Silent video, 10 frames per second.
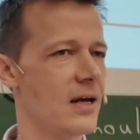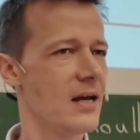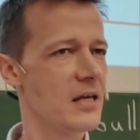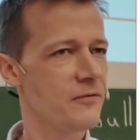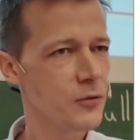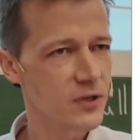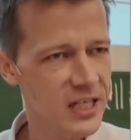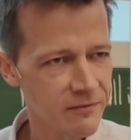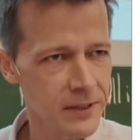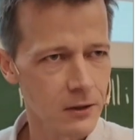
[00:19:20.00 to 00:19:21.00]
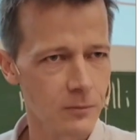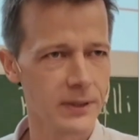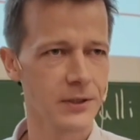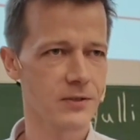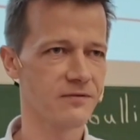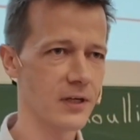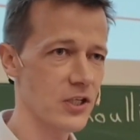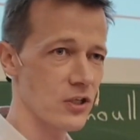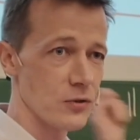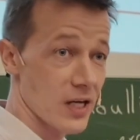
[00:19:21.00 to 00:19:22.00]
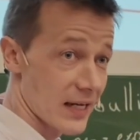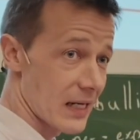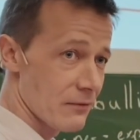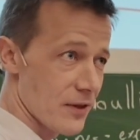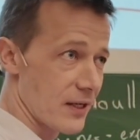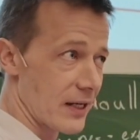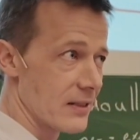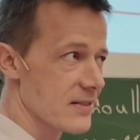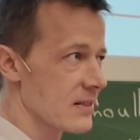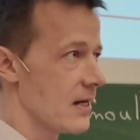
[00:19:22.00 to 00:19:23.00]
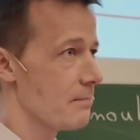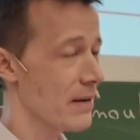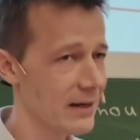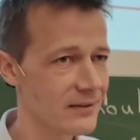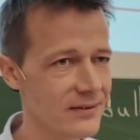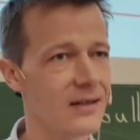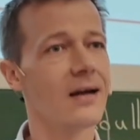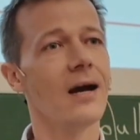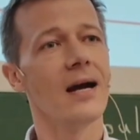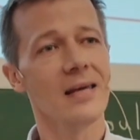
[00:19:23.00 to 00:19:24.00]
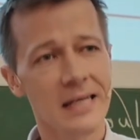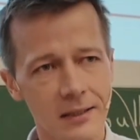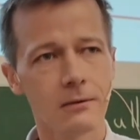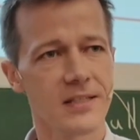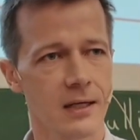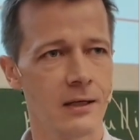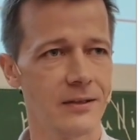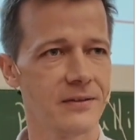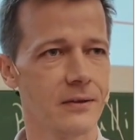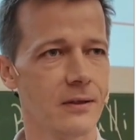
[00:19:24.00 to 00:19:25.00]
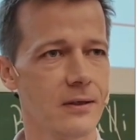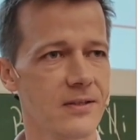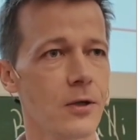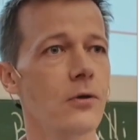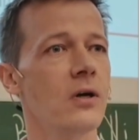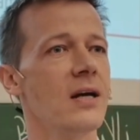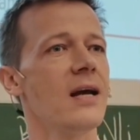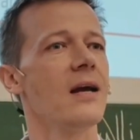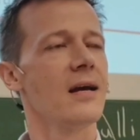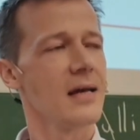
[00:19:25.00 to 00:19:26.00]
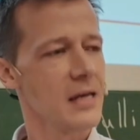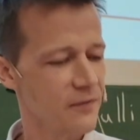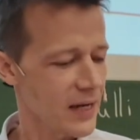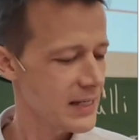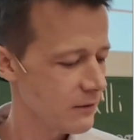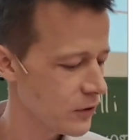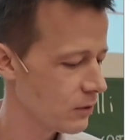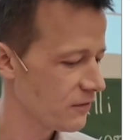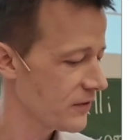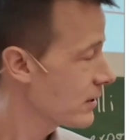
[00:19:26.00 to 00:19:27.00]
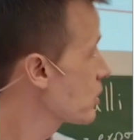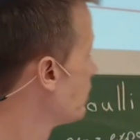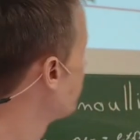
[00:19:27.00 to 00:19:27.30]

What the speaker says: If you give me the log partition function, you can get everything else, but integrals are hard. So if I give you a function